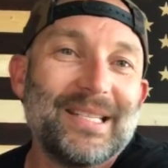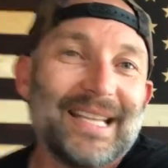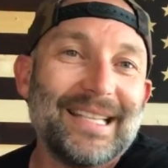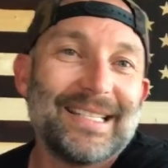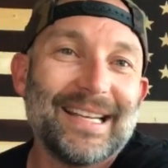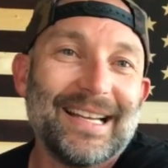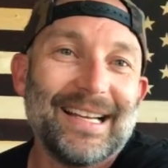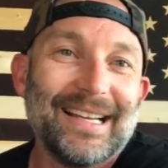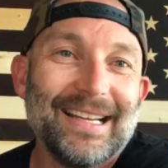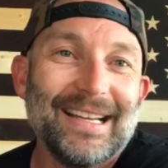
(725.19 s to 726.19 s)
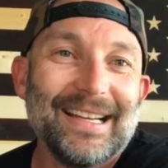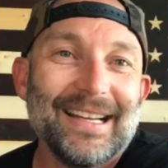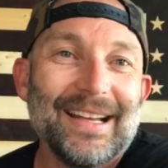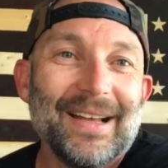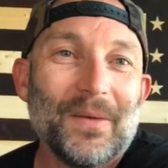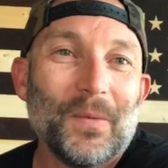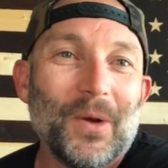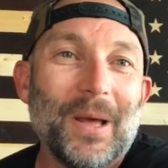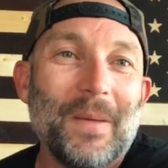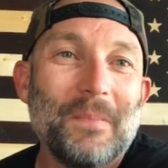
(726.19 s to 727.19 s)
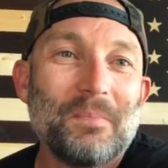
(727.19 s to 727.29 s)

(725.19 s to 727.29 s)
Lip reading: says, what?